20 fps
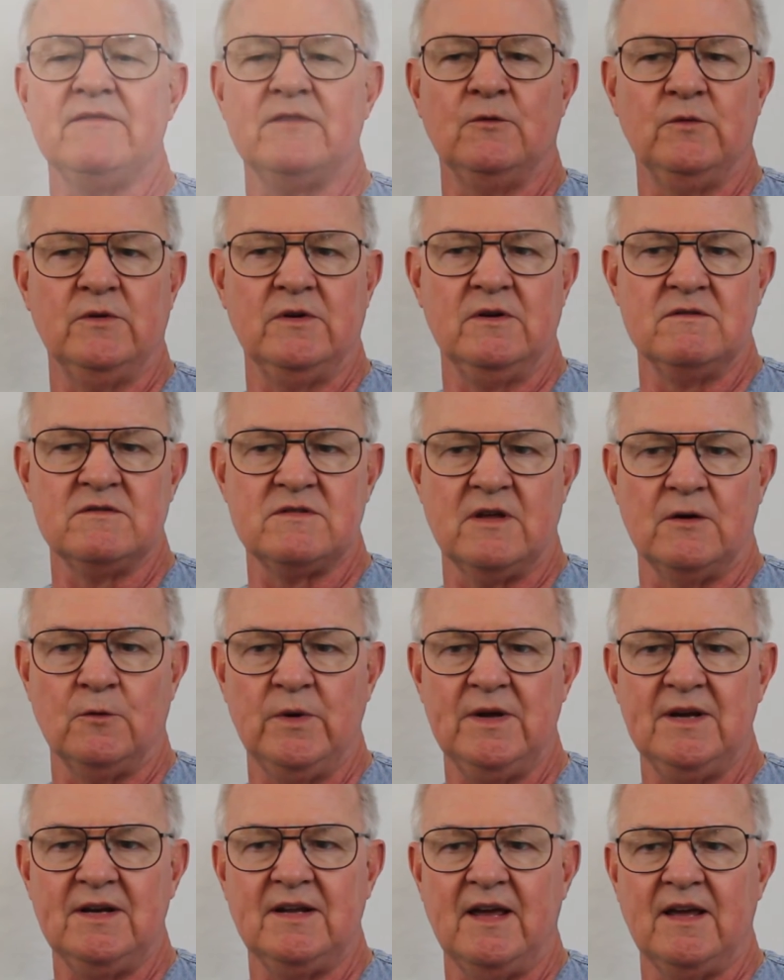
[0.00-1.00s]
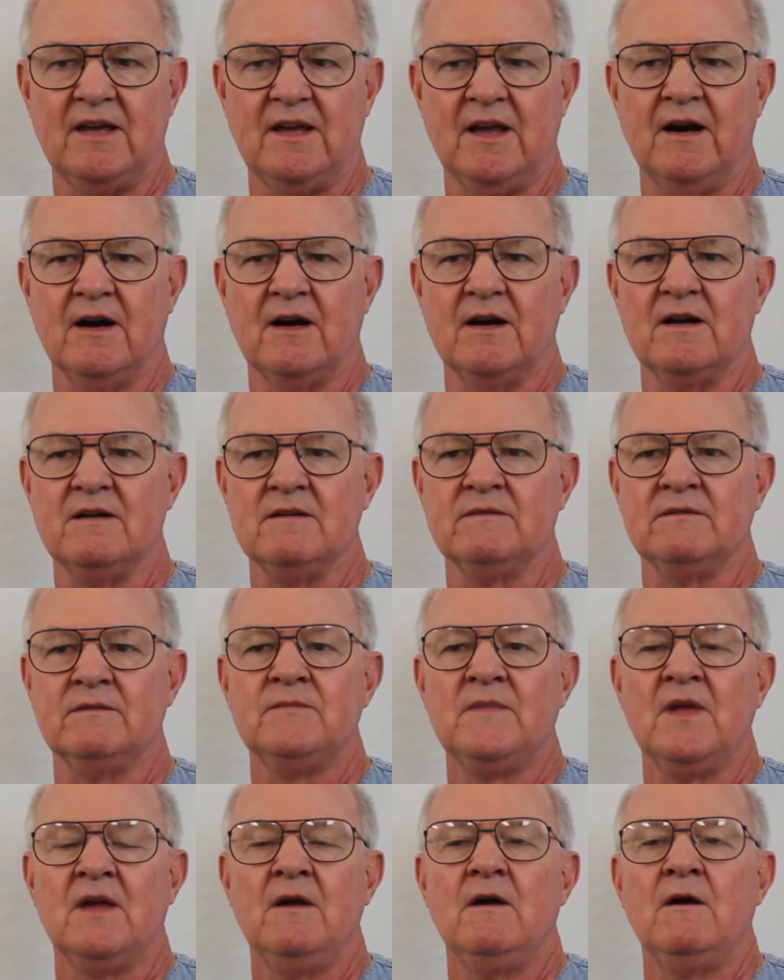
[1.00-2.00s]
of the wounds that we take care of
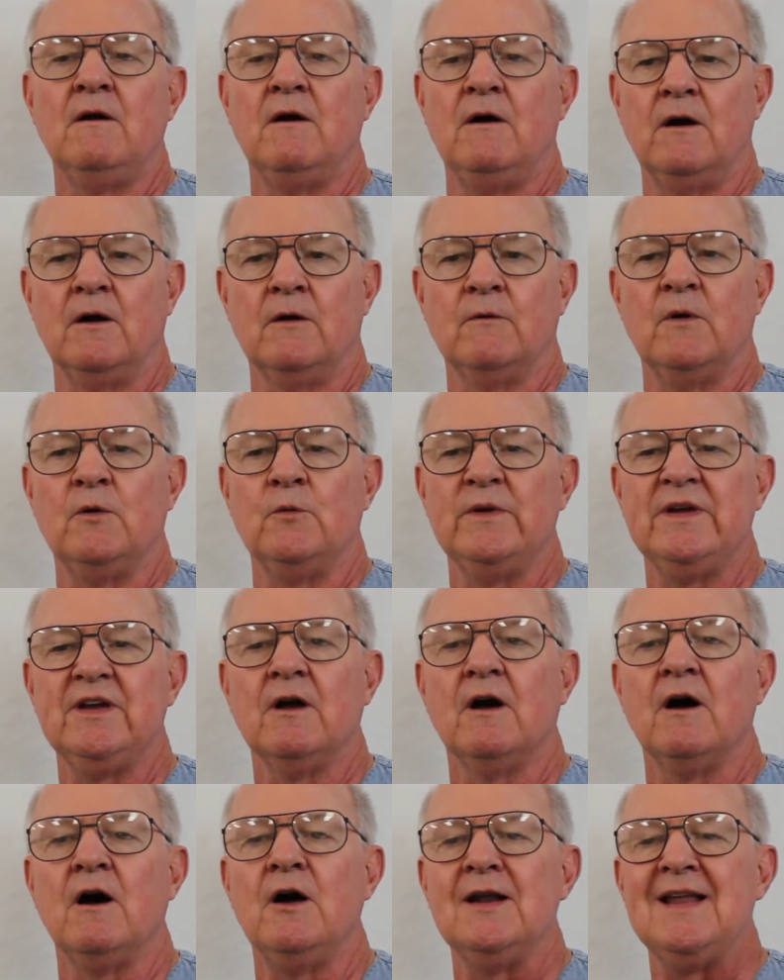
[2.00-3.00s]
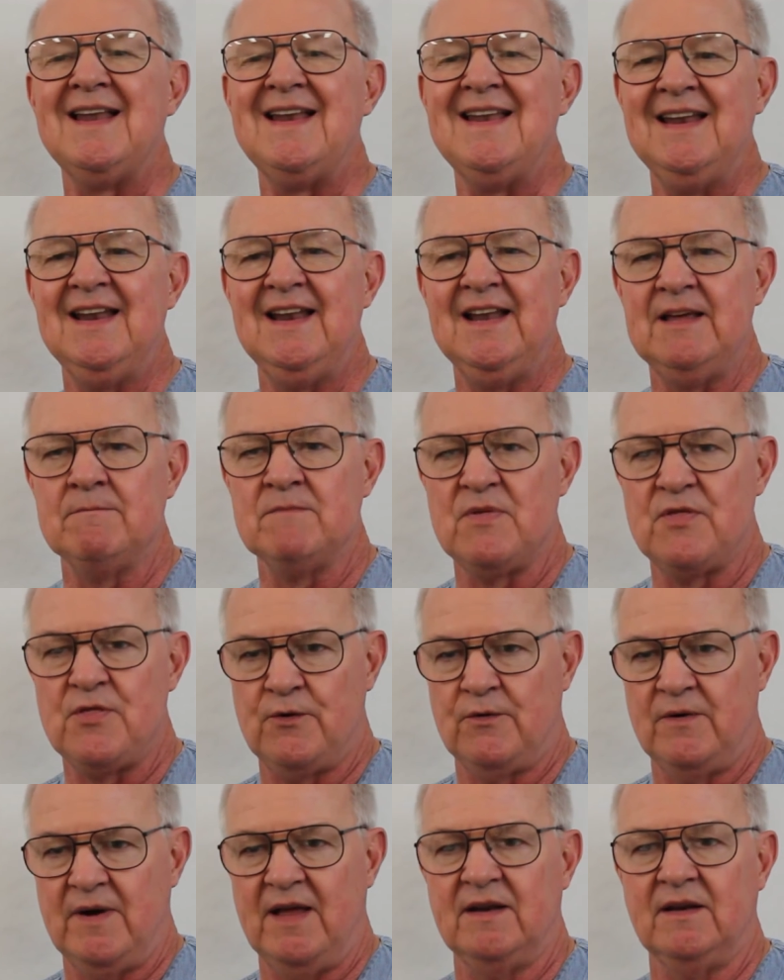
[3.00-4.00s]
are what we call
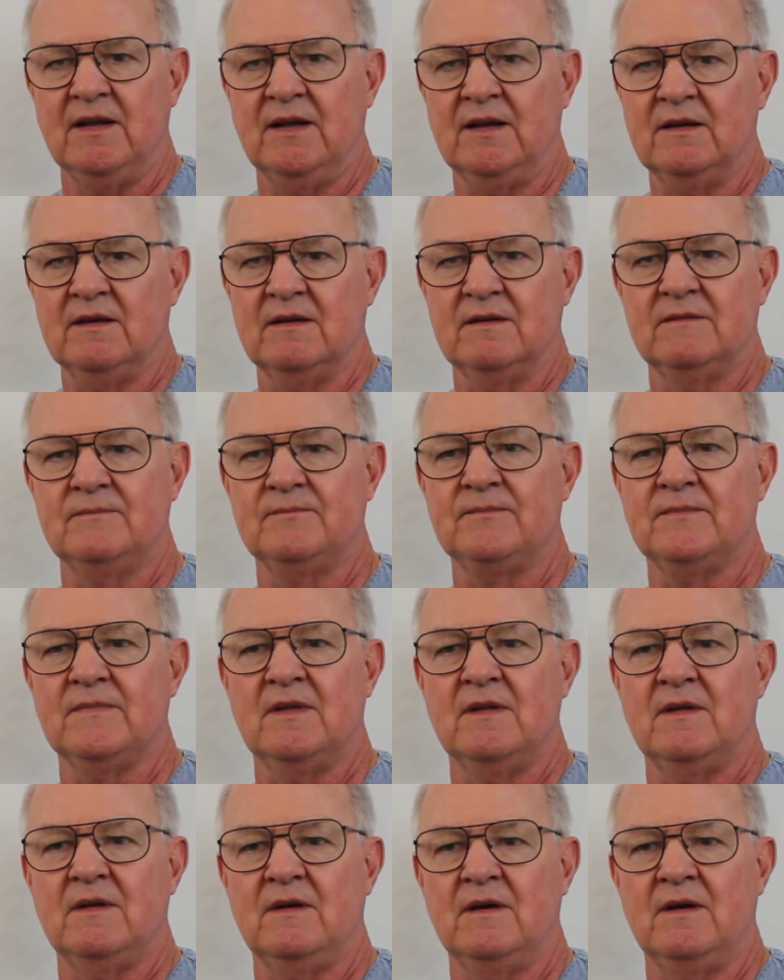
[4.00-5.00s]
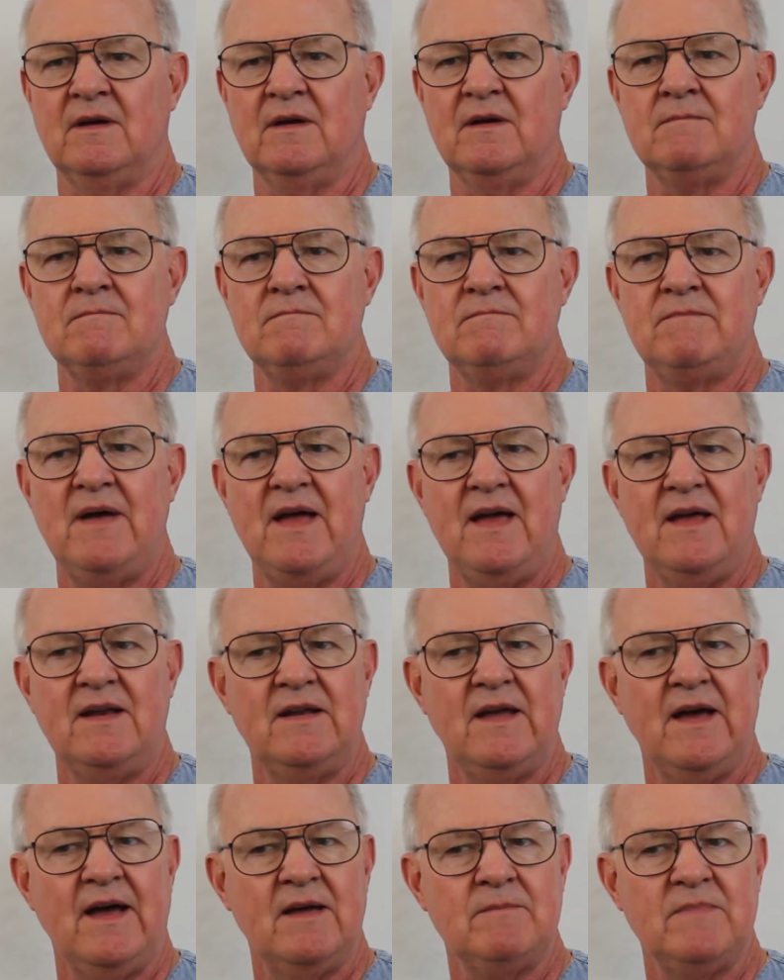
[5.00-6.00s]
limb-threatening.
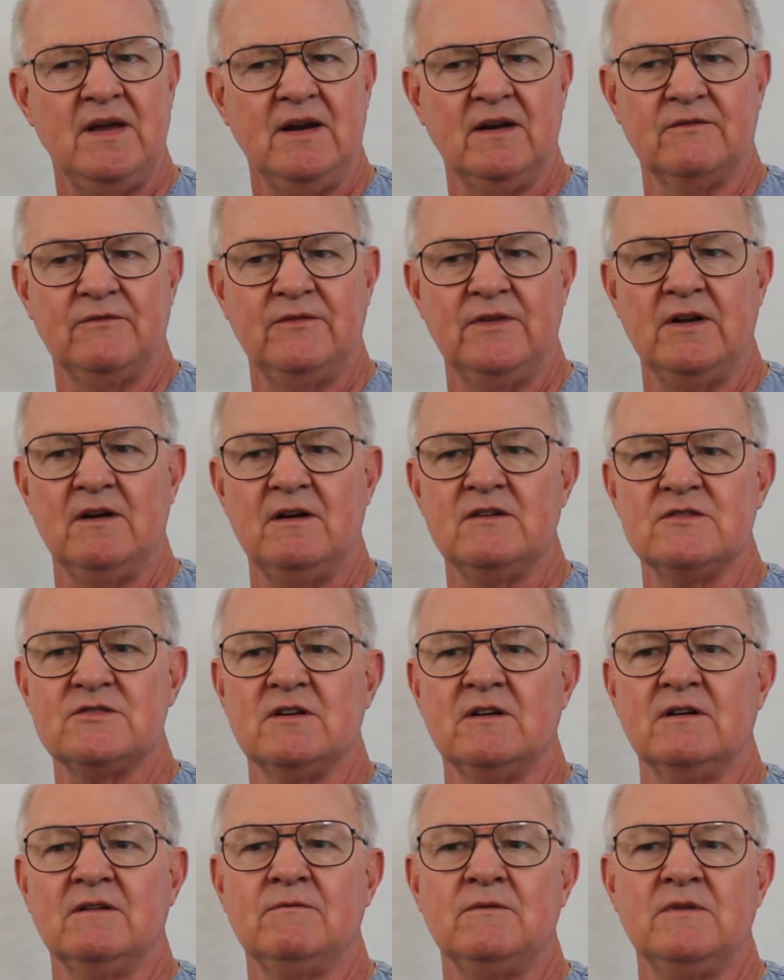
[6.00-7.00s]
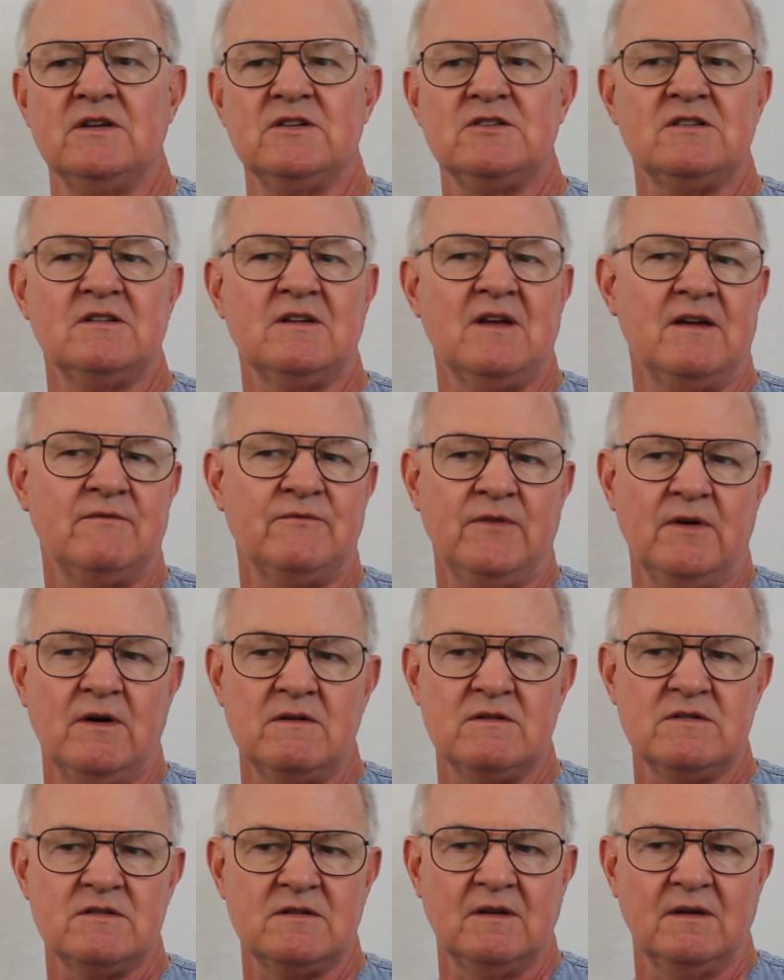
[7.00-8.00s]
Bad diabetic foot ulcer, which at
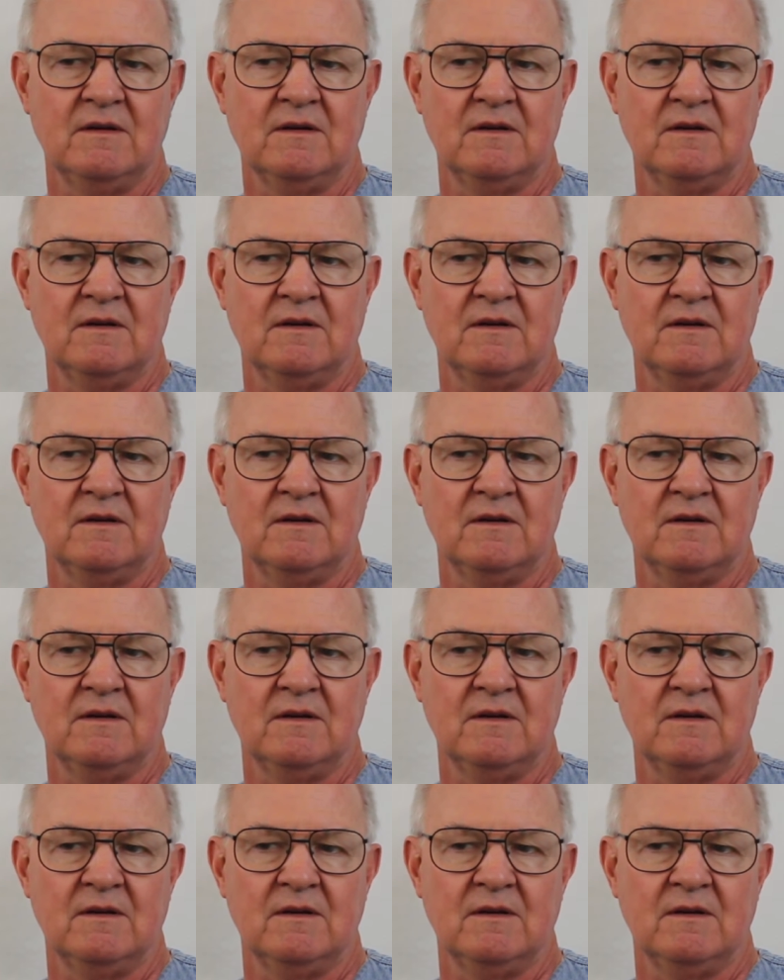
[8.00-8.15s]
first